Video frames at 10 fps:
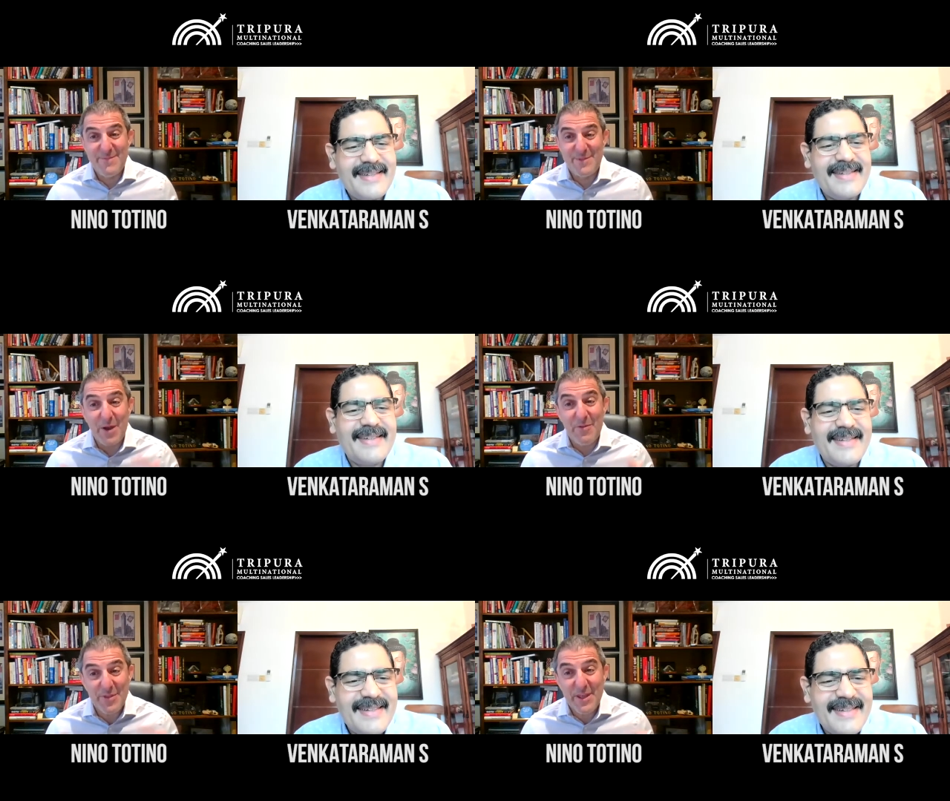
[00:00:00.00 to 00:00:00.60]

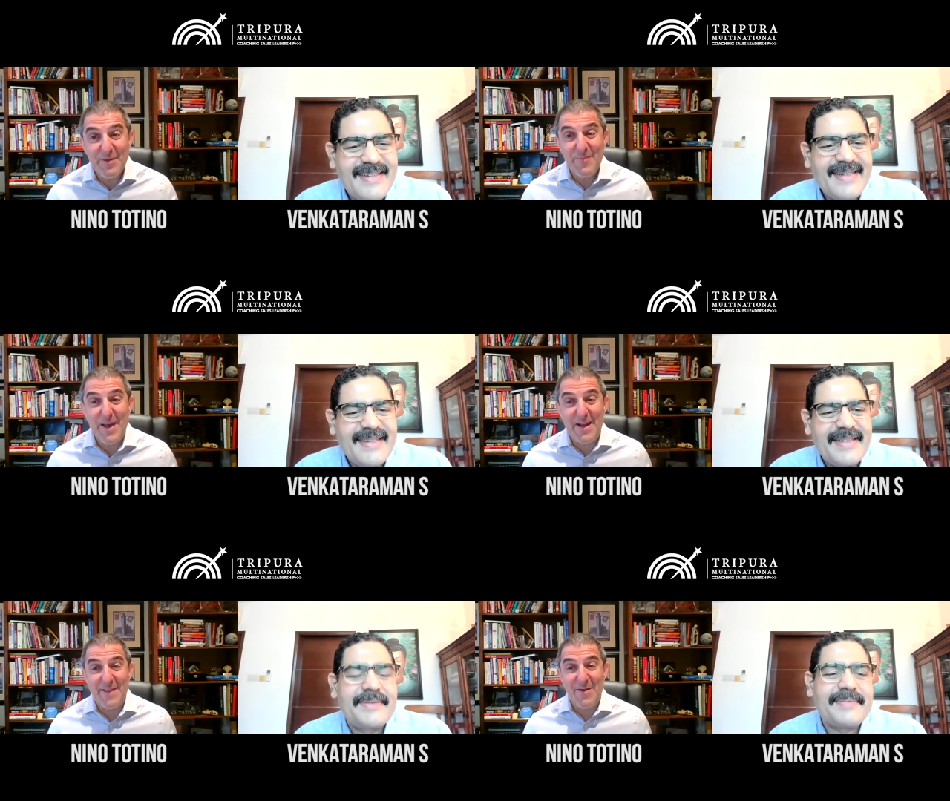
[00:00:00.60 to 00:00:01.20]
Speaker 1: don't think about
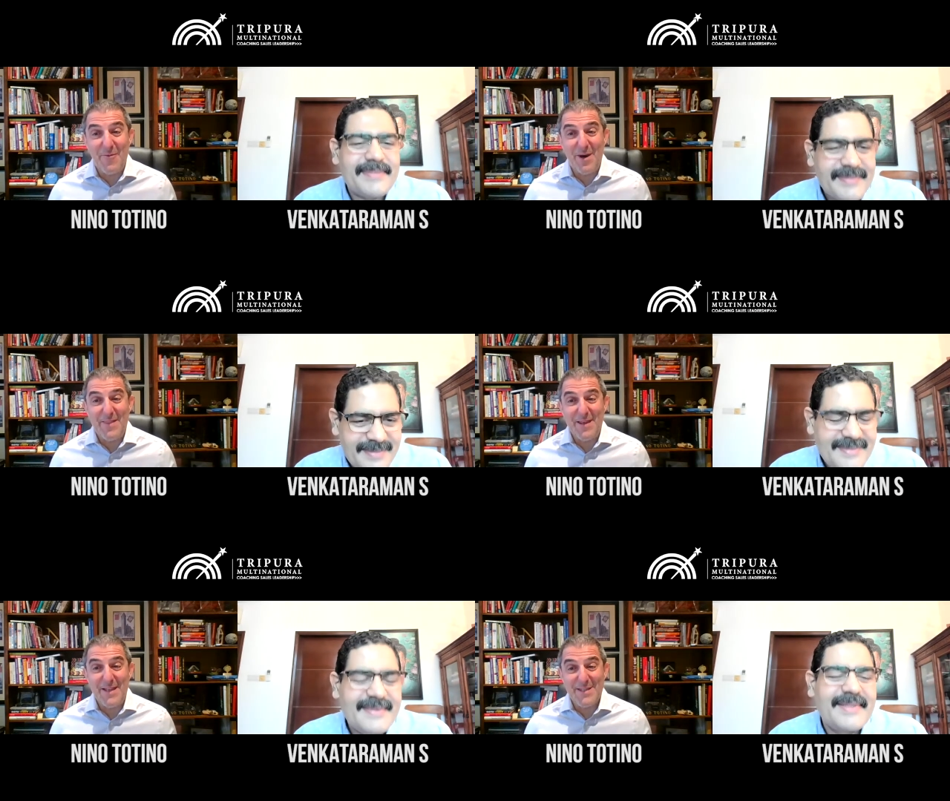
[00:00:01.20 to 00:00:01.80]
it that way. There,
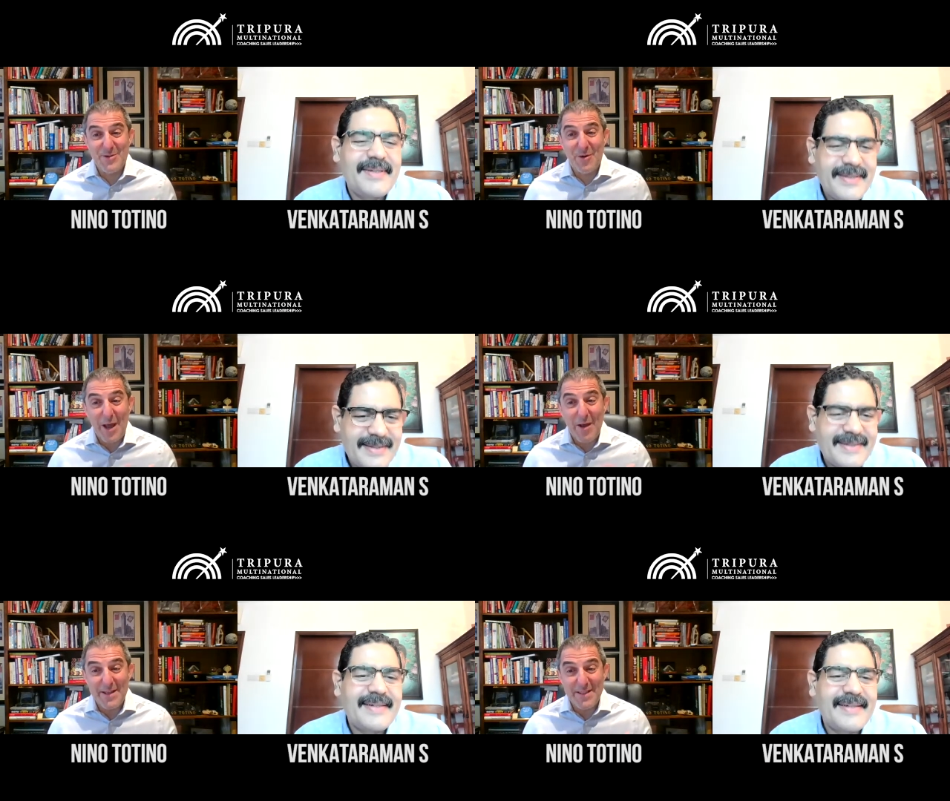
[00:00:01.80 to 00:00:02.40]
it's not
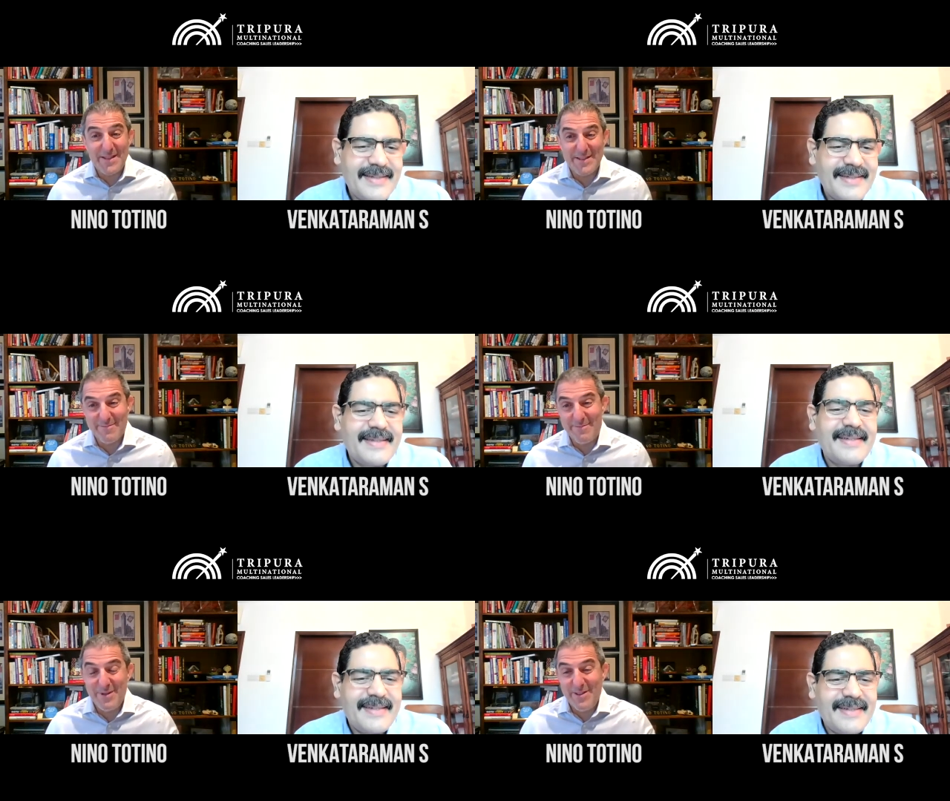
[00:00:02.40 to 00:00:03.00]
only
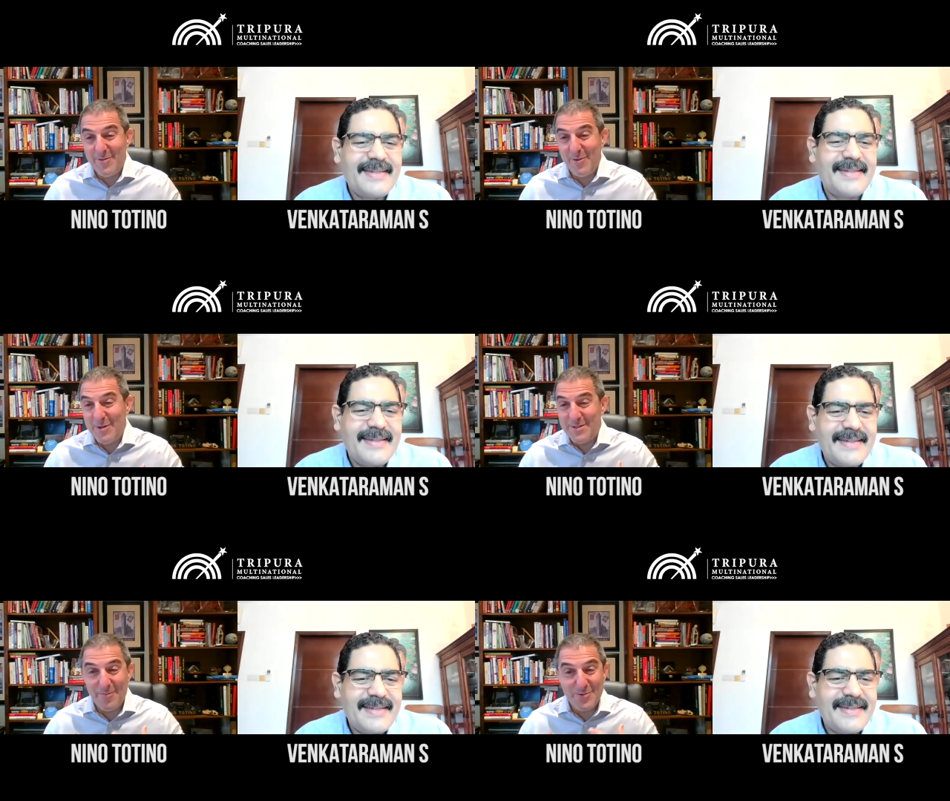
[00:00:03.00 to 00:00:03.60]
we talk
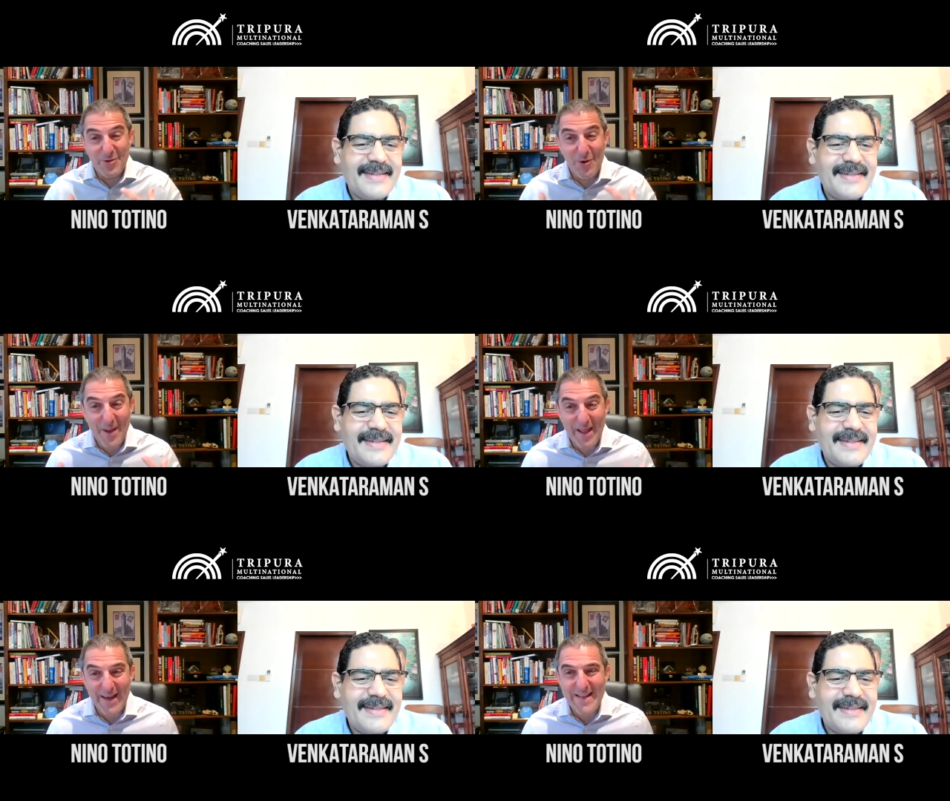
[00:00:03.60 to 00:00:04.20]

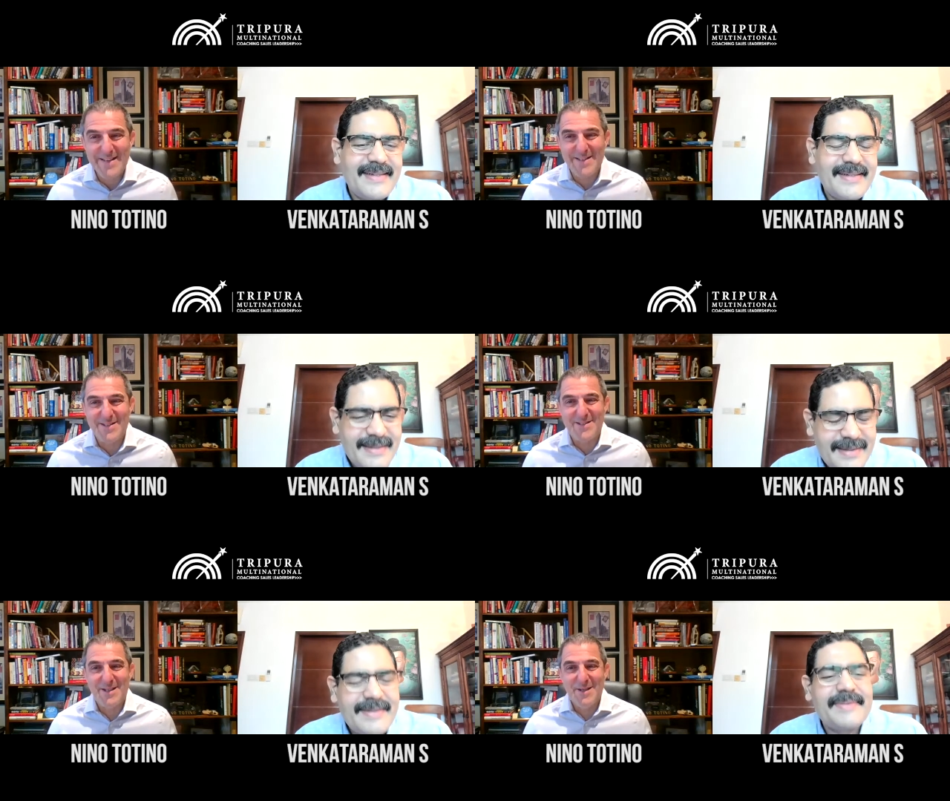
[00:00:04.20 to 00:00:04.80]
about leaders,
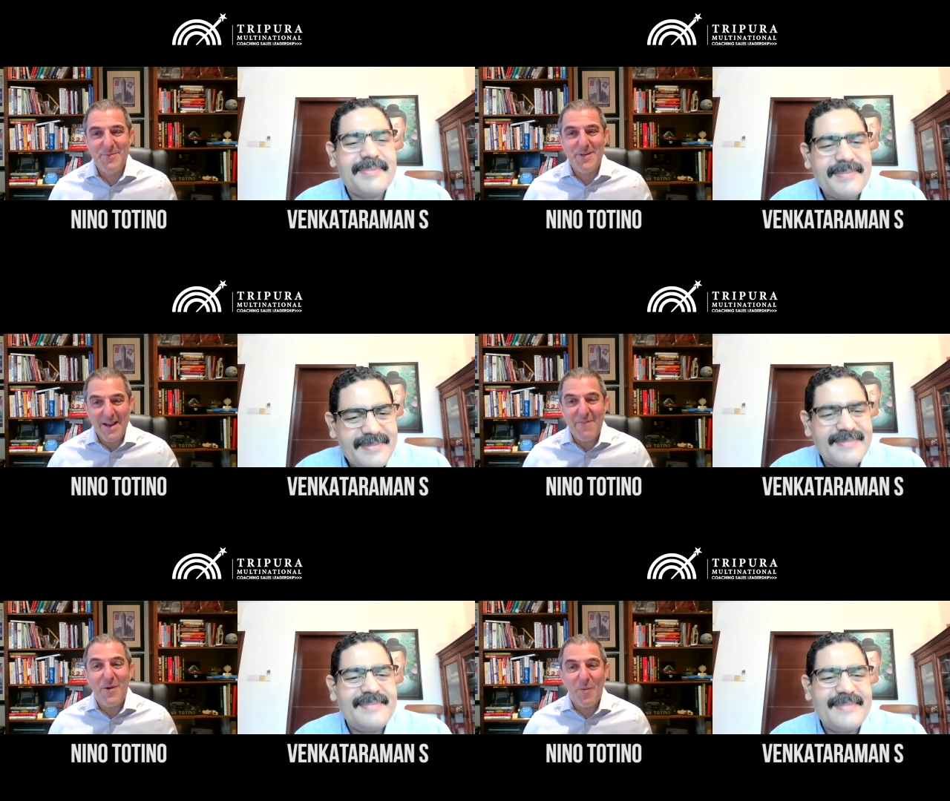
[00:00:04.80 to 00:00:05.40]
but mm.
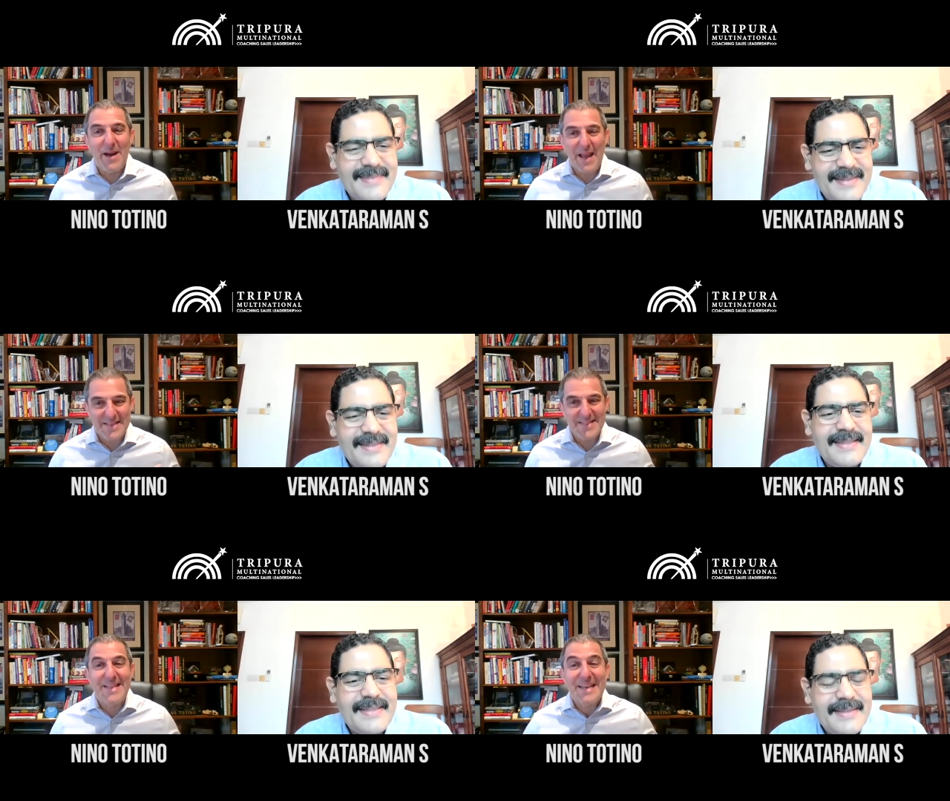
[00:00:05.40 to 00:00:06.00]
everyone has
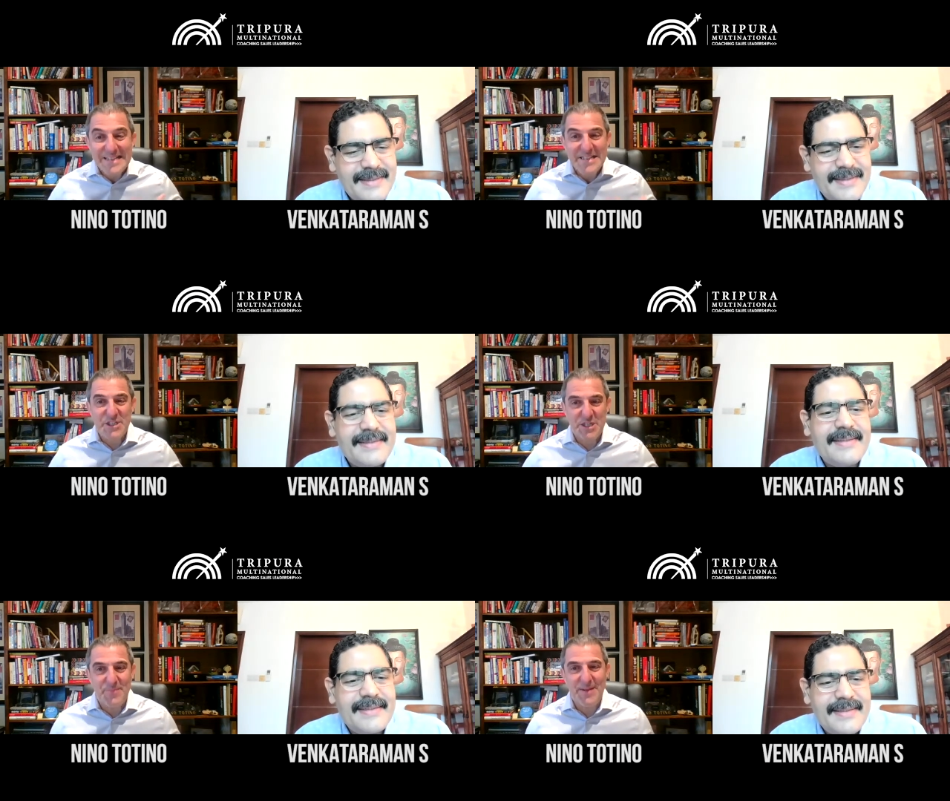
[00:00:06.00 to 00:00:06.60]
leadership